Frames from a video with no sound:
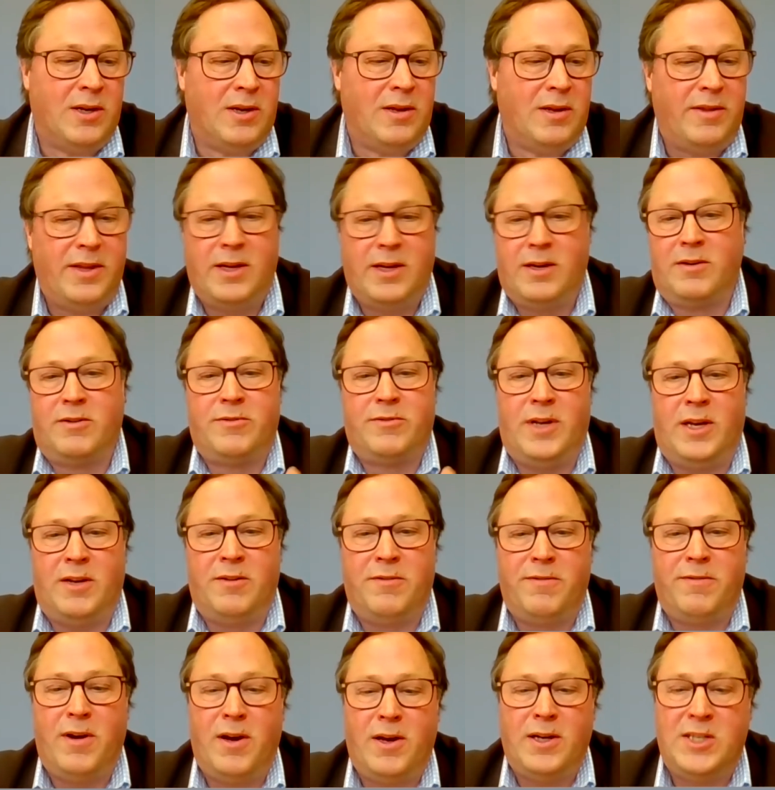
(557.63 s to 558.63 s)
The
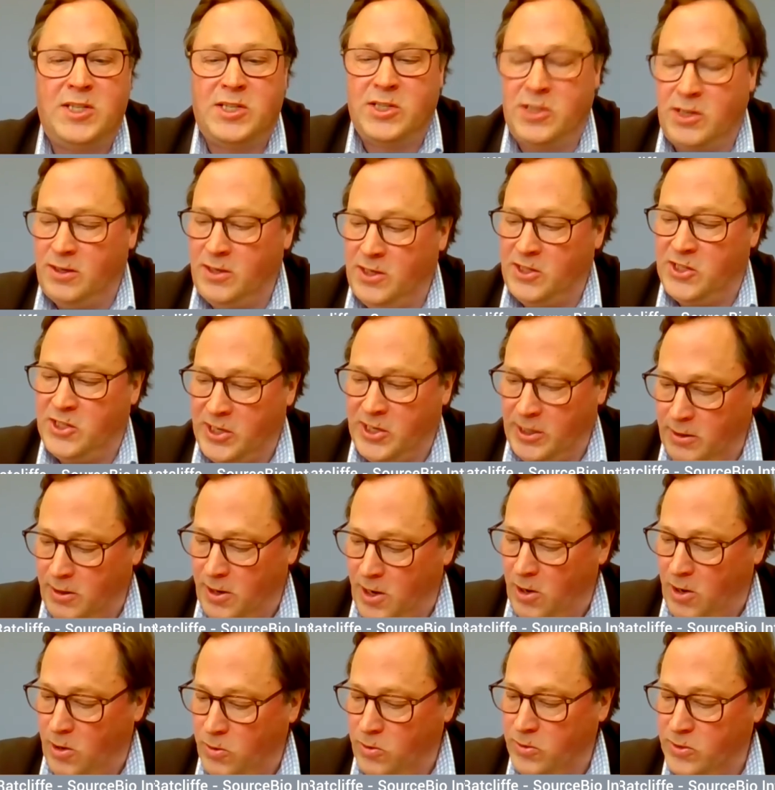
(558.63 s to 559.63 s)
advice that still
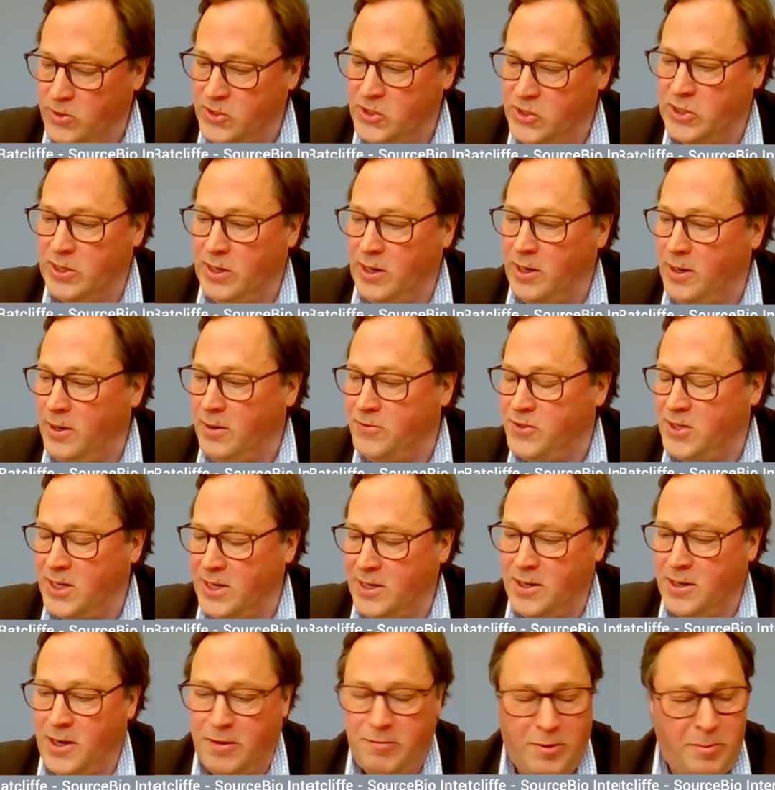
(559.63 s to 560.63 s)
holds.
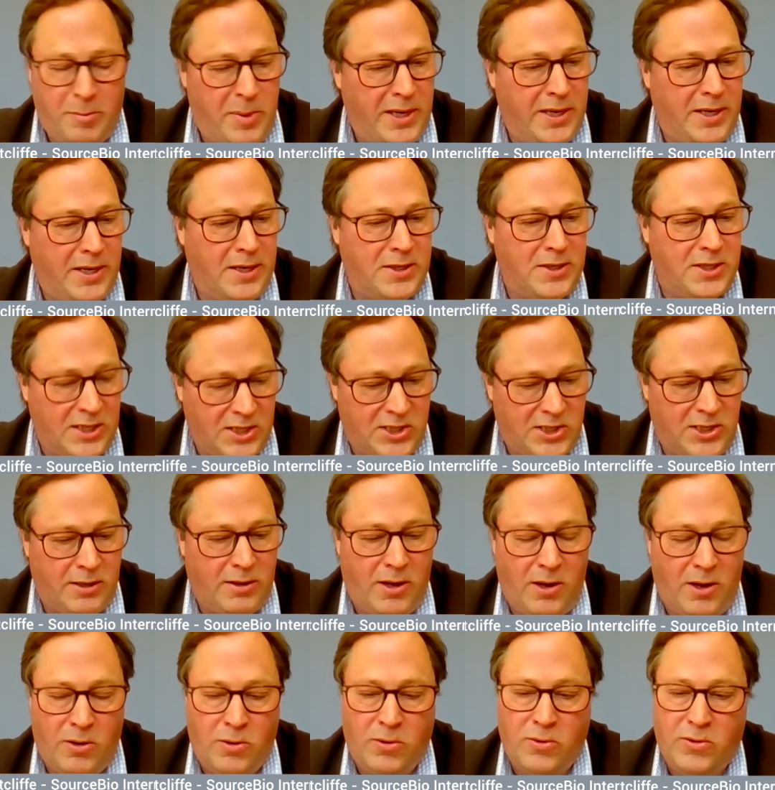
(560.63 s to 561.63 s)
Taking other opinions, it still
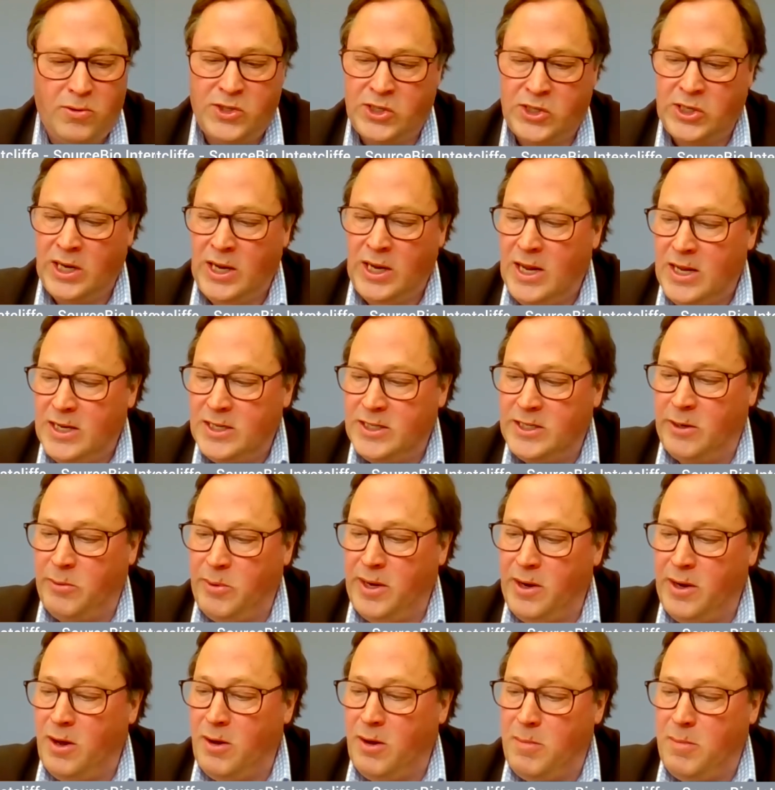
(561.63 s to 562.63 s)
holds. So
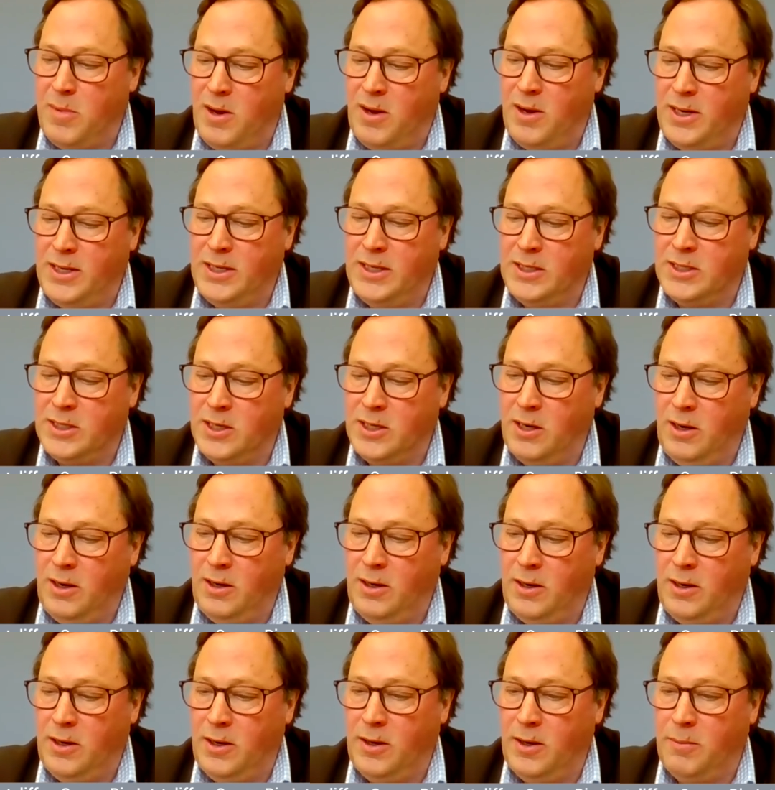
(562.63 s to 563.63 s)
in our mind,
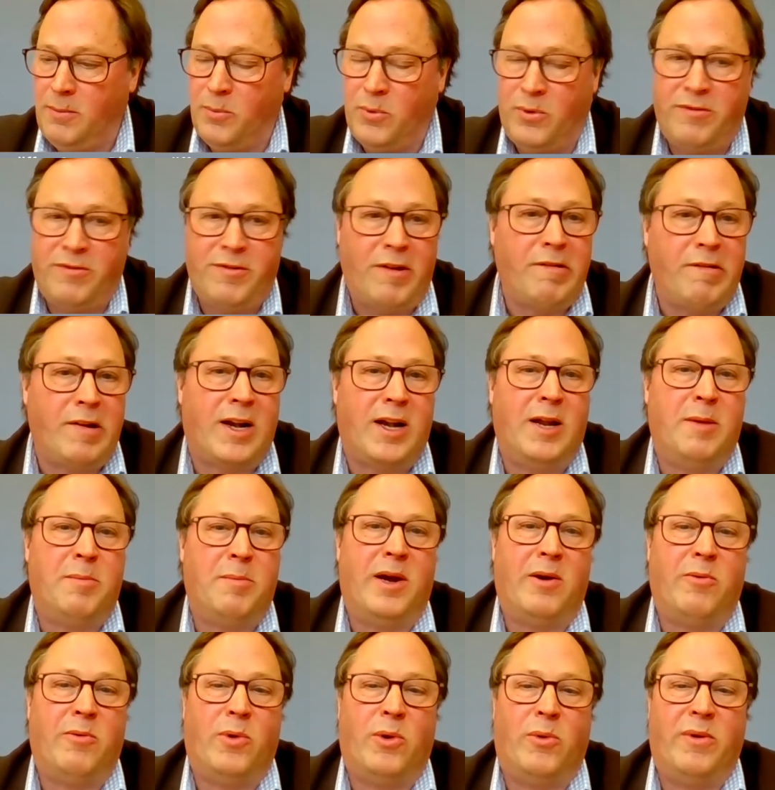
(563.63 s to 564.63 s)
we're very clear
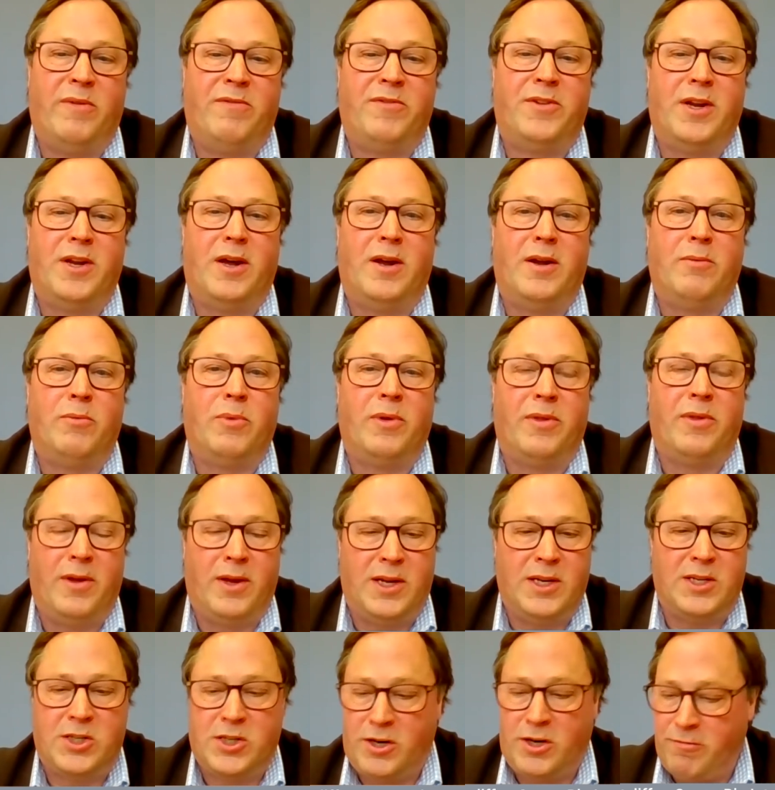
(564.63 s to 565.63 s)
about what we've done. We think
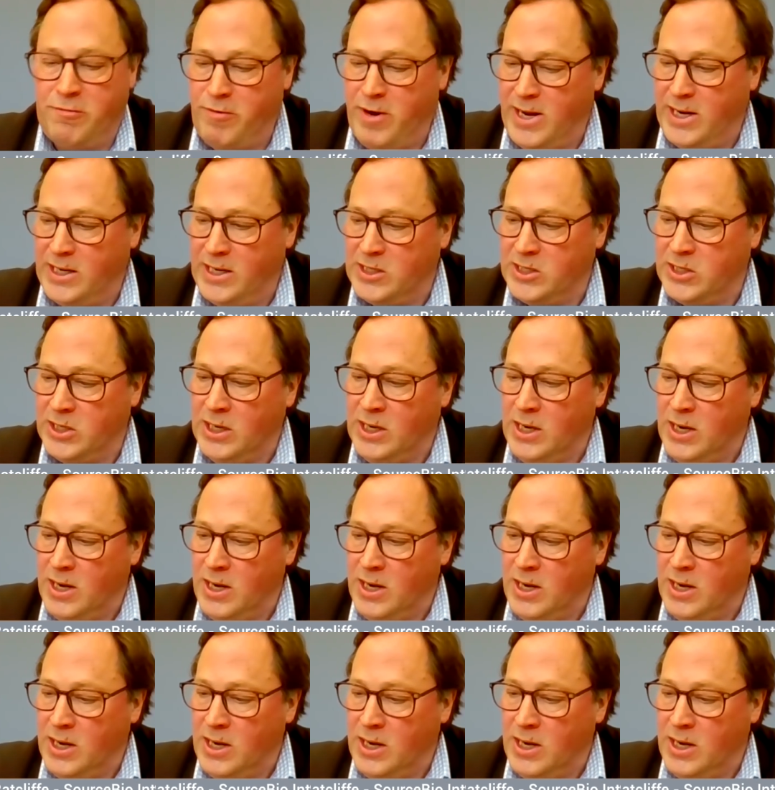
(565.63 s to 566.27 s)
it's correct.